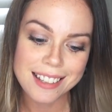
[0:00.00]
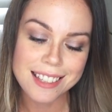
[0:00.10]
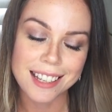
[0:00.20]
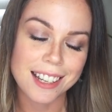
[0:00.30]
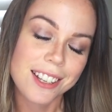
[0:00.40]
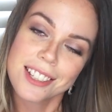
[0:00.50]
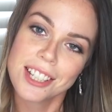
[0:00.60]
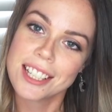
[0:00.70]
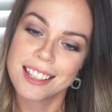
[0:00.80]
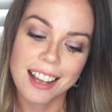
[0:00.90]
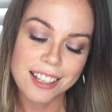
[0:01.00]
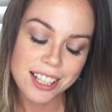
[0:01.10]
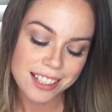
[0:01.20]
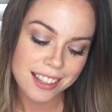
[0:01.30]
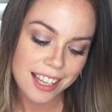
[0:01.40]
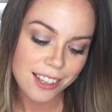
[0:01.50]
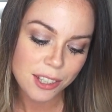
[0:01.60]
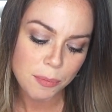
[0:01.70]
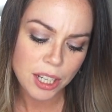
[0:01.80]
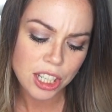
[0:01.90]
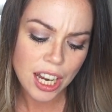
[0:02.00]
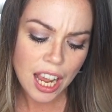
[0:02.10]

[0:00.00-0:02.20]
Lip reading: and Sunday, so Justin, thank you so much.